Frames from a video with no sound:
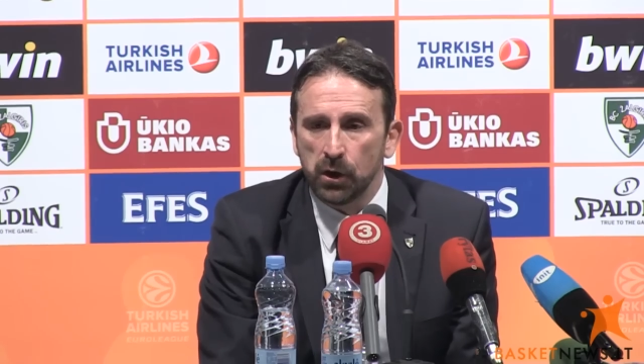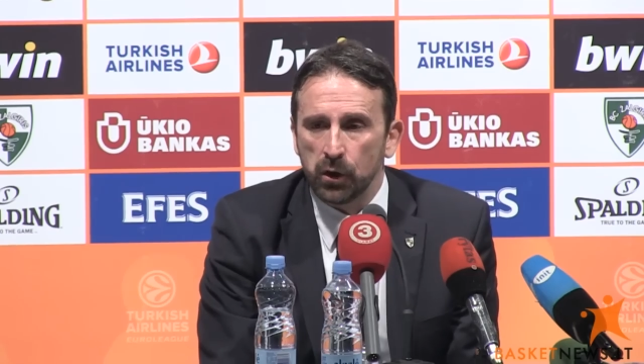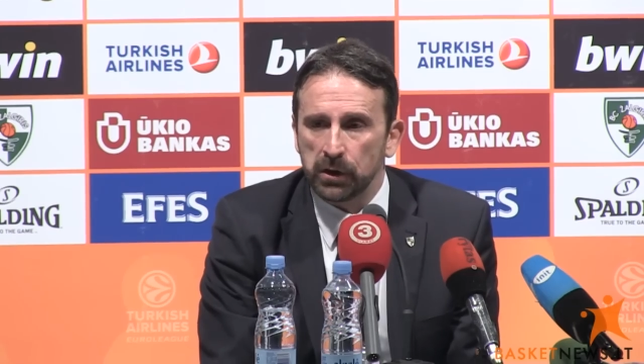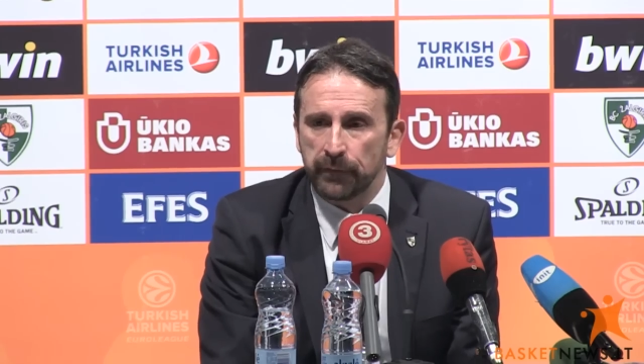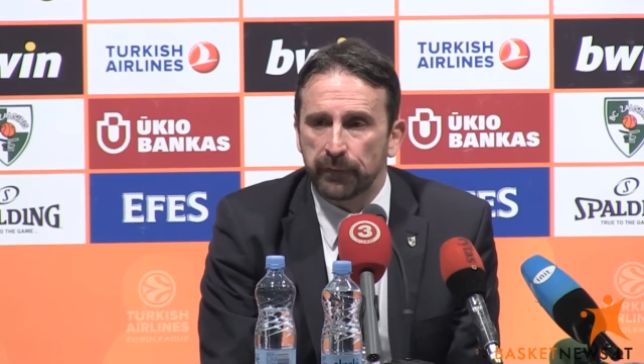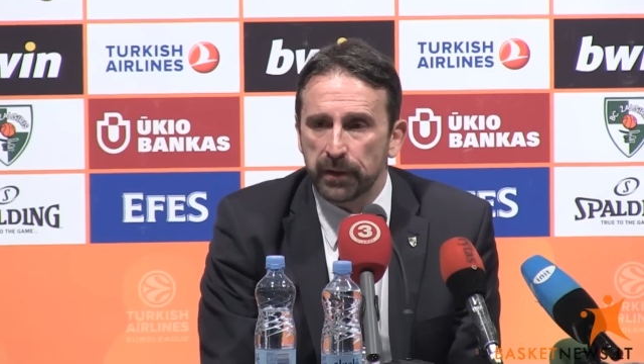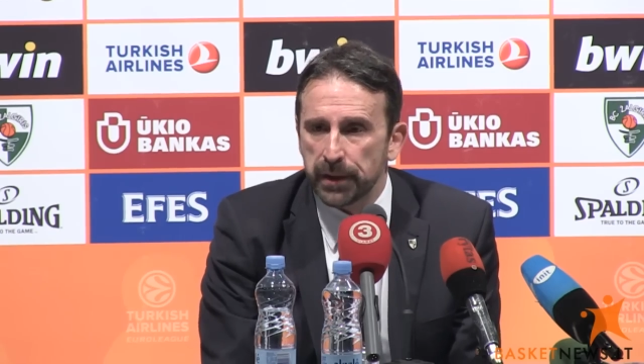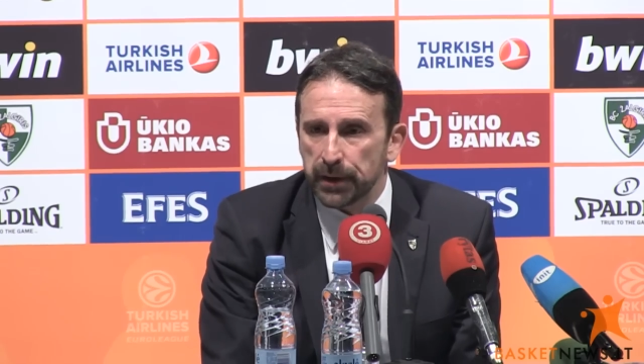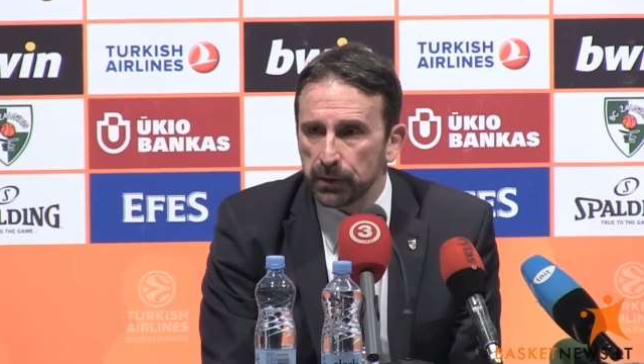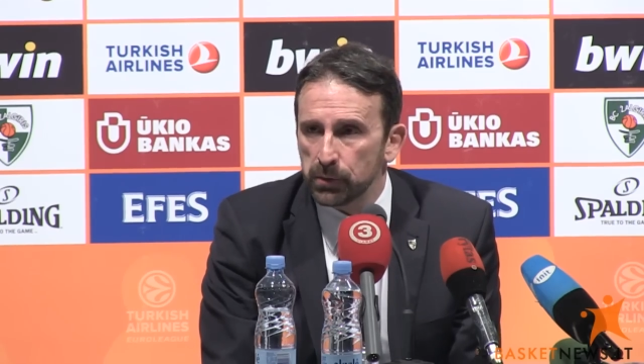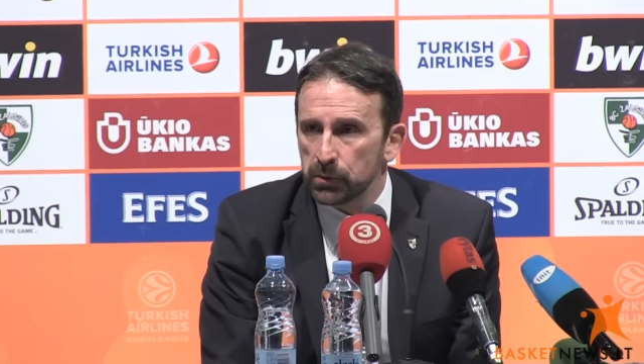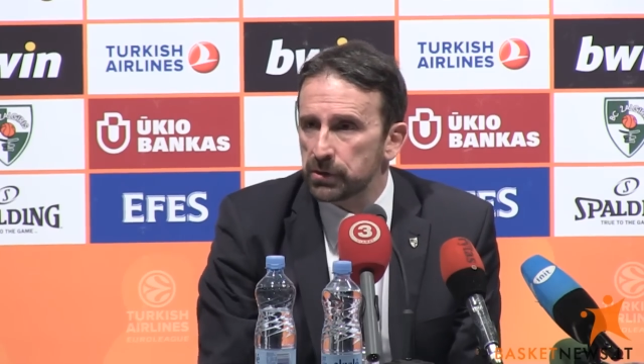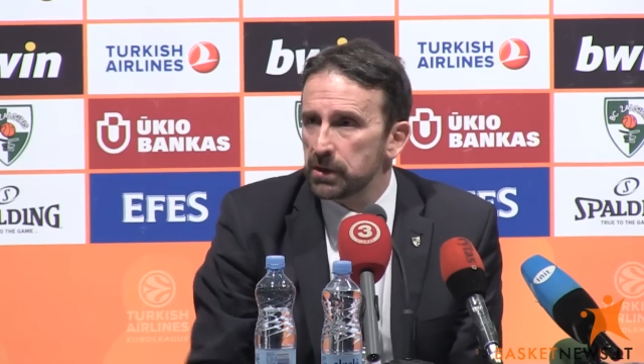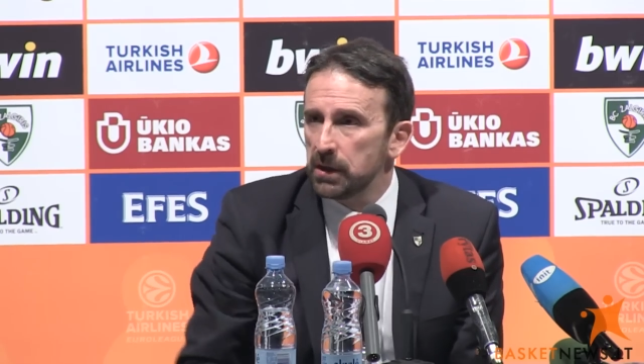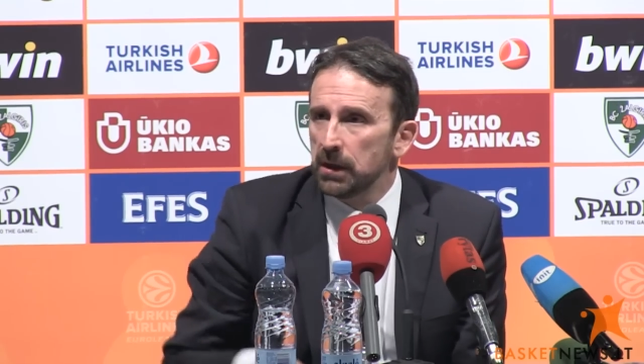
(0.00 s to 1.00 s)
on a free
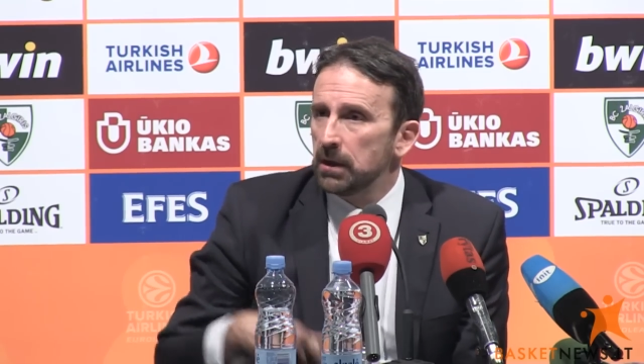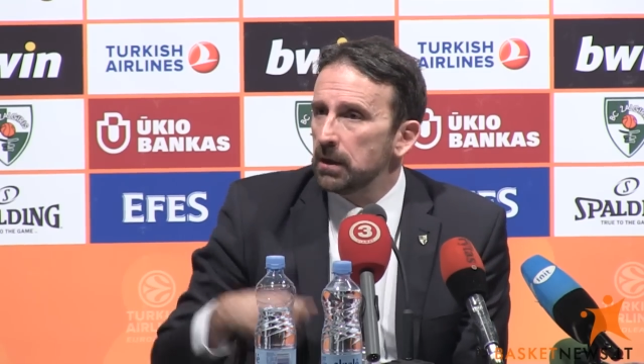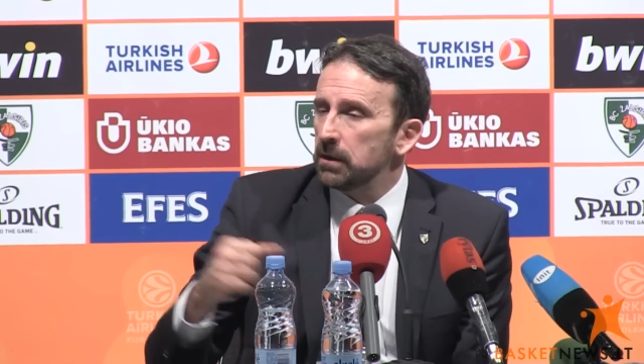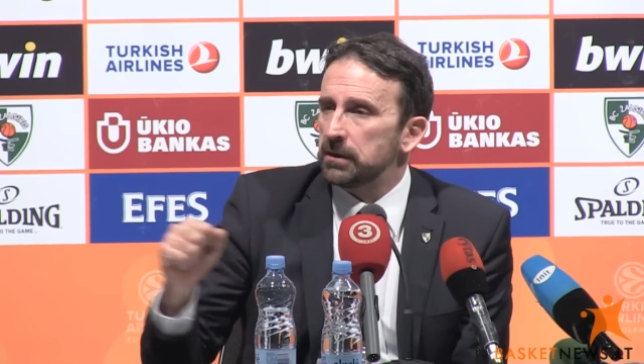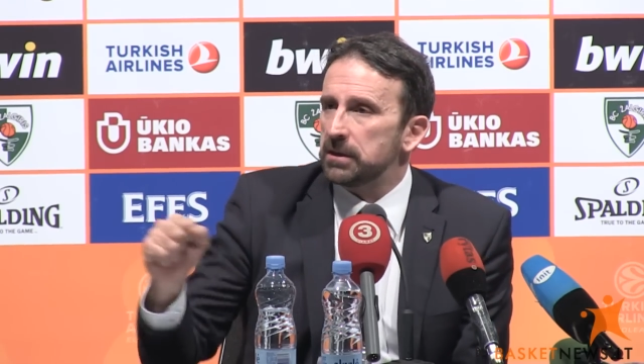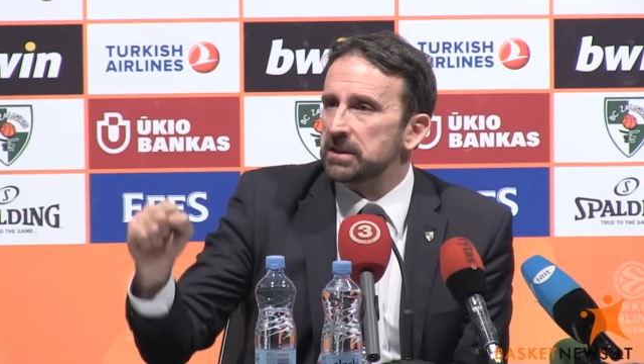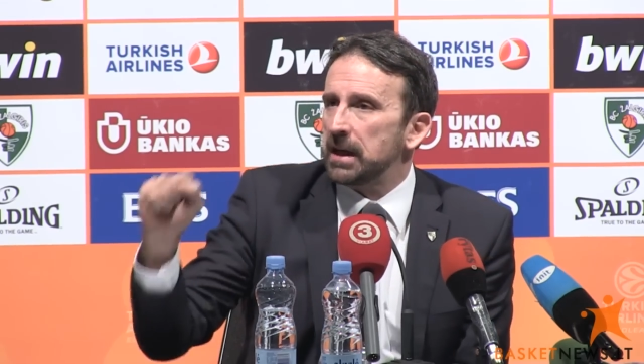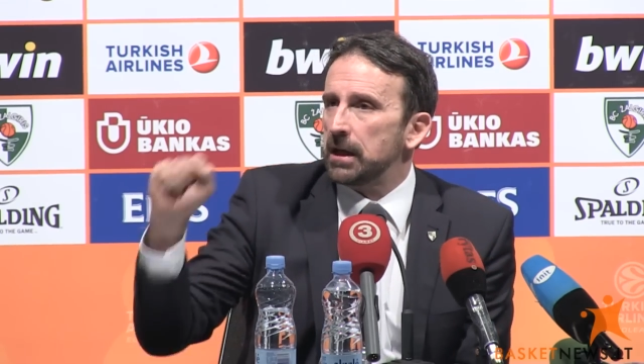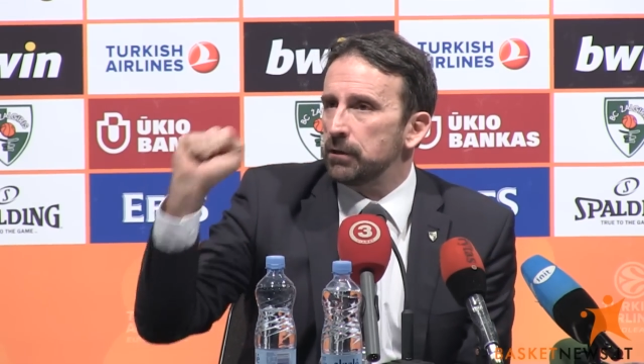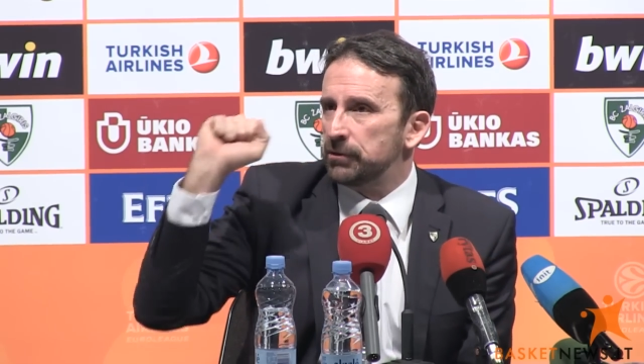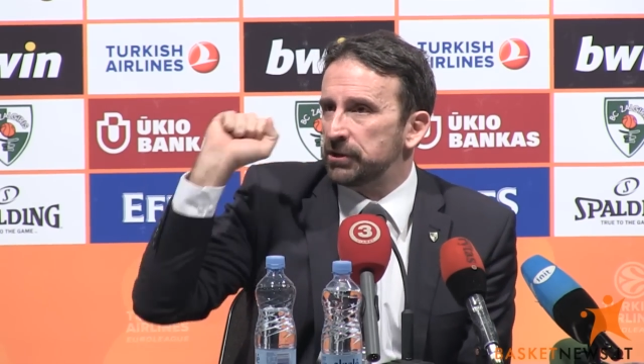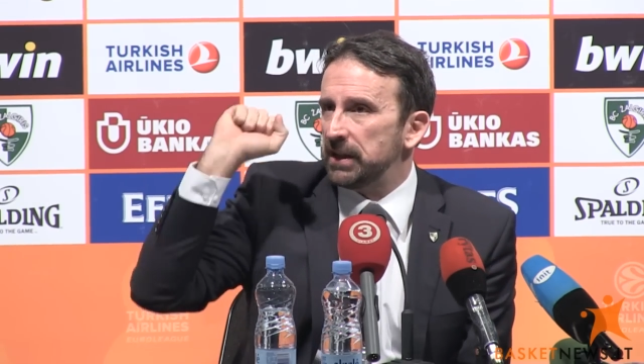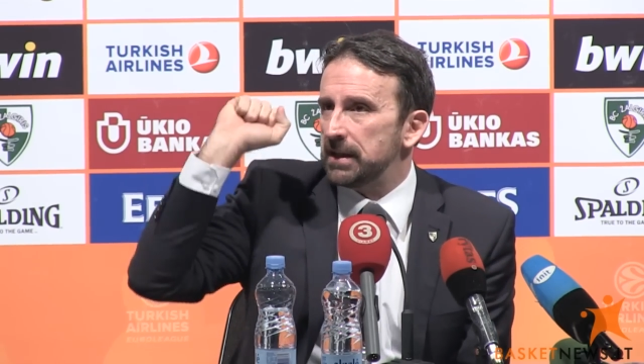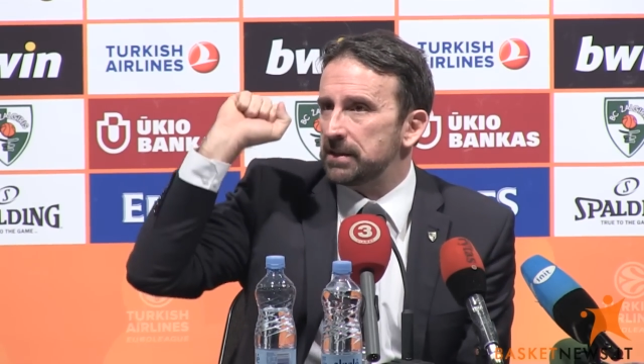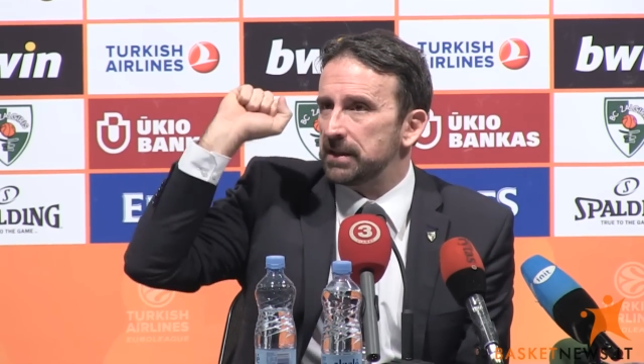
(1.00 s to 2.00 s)
throws, this kind of
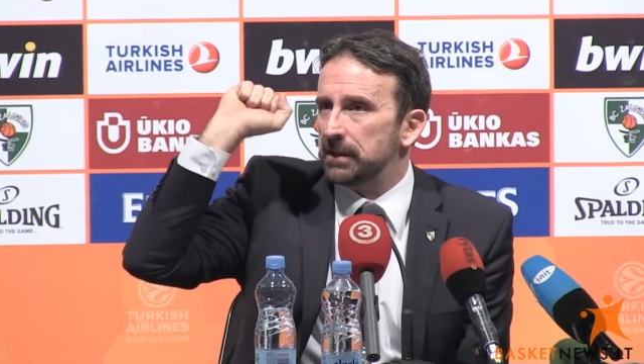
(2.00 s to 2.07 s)
shots